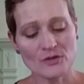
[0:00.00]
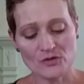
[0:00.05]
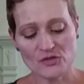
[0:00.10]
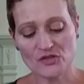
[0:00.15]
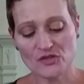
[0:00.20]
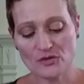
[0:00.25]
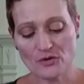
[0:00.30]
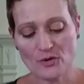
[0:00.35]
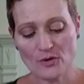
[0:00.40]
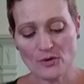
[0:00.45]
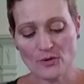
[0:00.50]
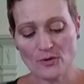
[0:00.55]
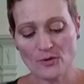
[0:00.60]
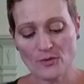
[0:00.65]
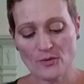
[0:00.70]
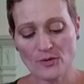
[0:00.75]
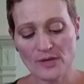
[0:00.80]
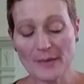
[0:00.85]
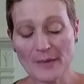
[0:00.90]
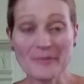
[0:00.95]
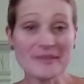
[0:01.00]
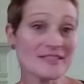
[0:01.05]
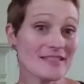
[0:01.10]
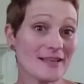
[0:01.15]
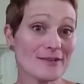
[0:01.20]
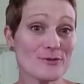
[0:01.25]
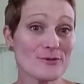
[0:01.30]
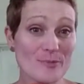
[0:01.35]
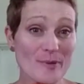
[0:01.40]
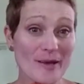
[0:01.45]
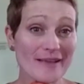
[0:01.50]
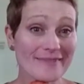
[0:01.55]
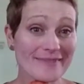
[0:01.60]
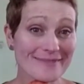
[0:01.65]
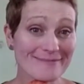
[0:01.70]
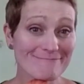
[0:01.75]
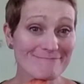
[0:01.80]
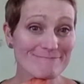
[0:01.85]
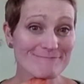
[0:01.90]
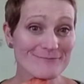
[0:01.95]
So let me tell you
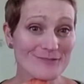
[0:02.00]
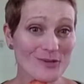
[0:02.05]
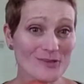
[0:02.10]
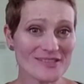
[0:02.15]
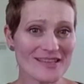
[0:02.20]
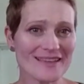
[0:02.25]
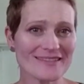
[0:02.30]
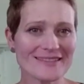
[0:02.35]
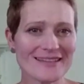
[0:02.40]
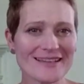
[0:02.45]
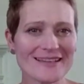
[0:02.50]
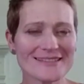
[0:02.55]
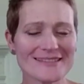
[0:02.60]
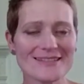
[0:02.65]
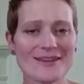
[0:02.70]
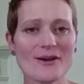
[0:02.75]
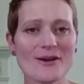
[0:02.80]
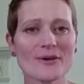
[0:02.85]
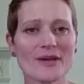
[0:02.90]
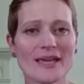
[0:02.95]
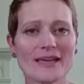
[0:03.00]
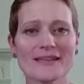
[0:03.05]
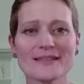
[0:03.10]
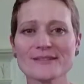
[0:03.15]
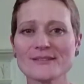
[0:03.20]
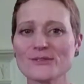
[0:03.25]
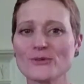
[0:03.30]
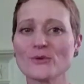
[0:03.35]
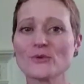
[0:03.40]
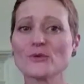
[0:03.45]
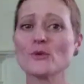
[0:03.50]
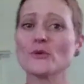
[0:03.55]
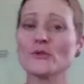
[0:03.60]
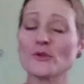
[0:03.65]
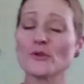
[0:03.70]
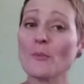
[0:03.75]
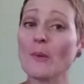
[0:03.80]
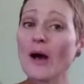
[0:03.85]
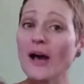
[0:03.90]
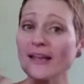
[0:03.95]
about those hand-dyeds. Okay, so
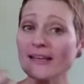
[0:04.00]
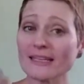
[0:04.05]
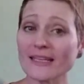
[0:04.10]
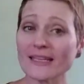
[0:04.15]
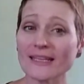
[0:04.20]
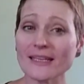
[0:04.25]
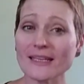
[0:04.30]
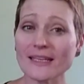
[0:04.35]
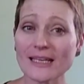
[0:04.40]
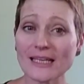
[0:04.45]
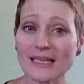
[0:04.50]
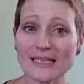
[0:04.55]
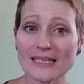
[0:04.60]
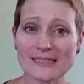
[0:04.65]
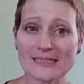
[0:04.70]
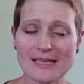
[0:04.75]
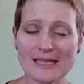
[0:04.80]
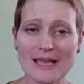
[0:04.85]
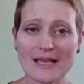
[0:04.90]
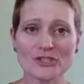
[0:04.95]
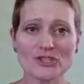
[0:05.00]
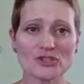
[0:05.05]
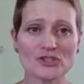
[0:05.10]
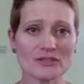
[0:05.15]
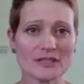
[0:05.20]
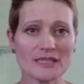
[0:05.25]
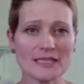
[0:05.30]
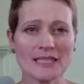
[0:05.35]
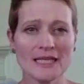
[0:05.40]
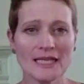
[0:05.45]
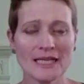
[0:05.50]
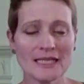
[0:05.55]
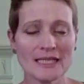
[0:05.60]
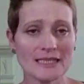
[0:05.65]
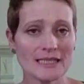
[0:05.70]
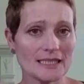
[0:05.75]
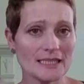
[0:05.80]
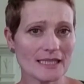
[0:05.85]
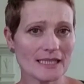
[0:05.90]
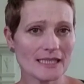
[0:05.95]
the body is actually
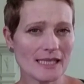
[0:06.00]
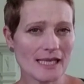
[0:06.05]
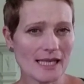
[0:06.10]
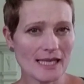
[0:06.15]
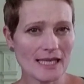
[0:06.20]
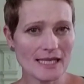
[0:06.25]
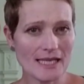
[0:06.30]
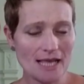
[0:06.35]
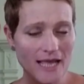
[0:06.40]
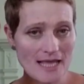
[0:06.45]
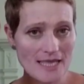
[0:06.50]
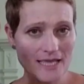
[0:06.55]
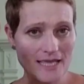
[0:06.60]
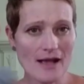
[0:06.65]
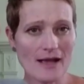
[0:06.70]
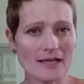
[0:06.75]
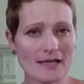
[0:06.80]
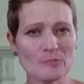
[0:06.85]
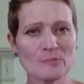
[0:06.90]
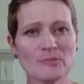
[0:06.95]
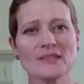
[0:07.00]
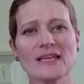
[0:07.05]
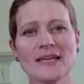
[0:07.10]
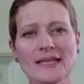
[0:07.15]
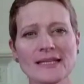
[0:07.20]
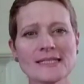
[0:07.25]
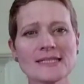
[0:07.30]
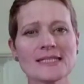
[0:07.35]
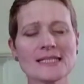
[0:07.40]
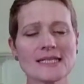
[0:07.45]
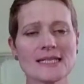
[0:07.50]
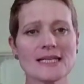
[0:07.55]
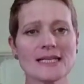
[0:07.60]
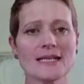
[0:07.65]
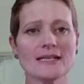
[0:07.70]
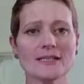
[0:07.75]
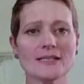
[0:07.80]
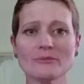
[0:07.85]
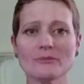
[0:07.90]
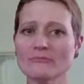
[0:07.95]
knitted in a yak blend,
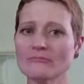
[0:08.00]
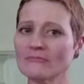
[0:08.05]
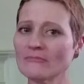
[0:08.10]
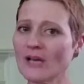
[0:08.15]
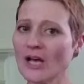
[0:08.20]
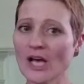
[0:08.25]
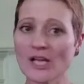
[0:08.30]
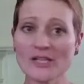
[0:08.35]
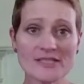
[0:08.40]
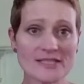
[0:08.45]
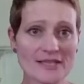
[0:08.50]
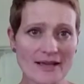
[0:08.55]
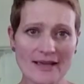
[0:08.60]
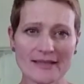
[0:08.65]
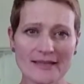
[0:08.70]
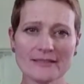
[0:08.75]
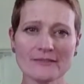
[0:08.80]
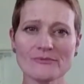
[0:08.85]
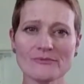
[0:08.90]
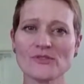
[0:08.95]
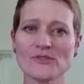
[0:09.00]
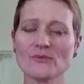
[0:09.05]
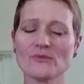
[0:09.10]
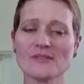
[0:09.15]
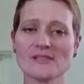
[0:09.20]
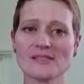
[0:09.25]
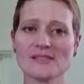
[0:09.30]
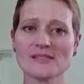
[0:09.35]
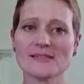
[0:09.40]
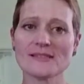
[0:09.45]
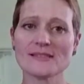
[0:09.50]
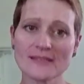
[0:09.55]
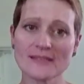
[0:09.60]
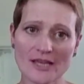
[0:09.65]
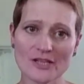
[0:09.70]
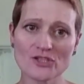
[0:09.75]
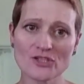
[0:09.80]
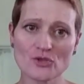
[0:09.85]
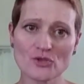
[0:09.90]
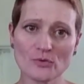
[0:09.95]
undyed. So this is the
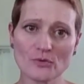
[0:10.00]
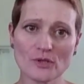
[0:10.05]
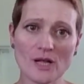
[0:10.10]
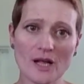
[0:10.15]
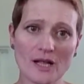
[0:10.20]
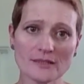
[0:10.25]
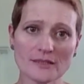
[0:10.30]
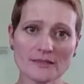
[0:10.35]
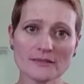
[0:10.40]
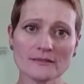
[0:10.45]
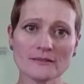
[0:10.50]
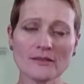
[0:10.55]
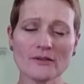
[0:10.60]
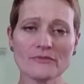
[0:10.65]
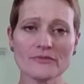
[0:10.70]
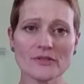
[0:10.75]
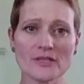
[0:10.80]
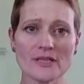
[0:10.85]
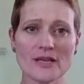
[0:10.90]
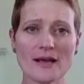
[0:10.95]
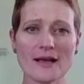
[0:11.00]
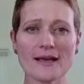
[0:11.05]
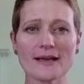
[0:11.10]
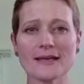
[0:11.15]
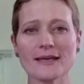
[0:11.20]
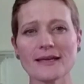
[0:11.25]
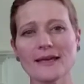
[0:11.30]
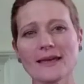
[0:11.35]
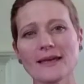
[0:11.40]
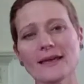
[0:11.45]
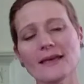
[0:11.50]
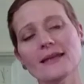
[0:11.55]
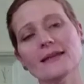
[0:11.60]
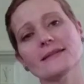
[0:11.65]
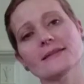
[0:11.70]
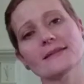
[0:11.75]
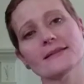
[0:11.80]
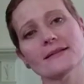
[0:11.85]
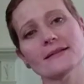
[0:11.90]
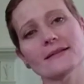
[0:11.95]
natural color of the yak,
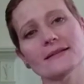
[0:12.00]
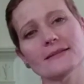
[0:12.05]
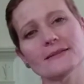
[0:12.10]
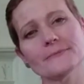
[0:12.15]
and